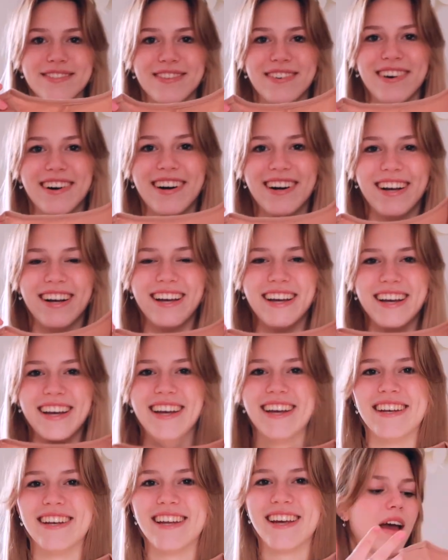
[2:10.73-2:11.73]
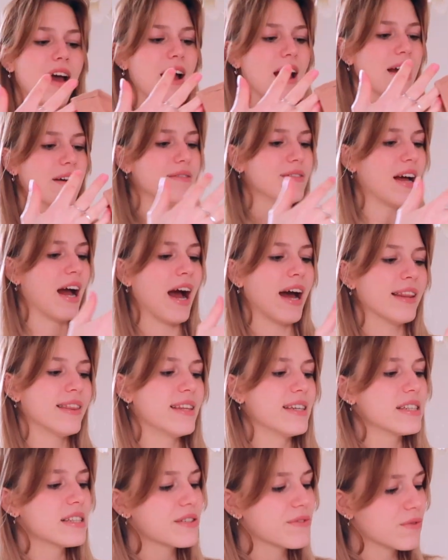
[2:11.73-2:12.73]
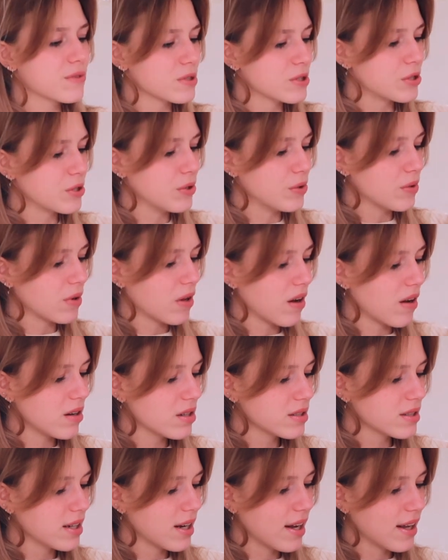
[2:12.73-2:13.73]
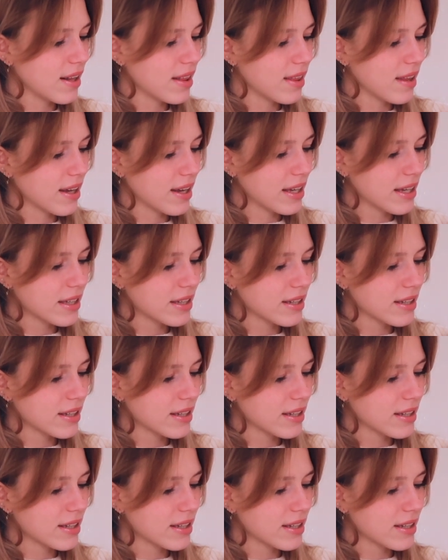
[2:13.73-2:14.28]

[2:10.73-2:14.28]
one, I haven't had this for too long, I think,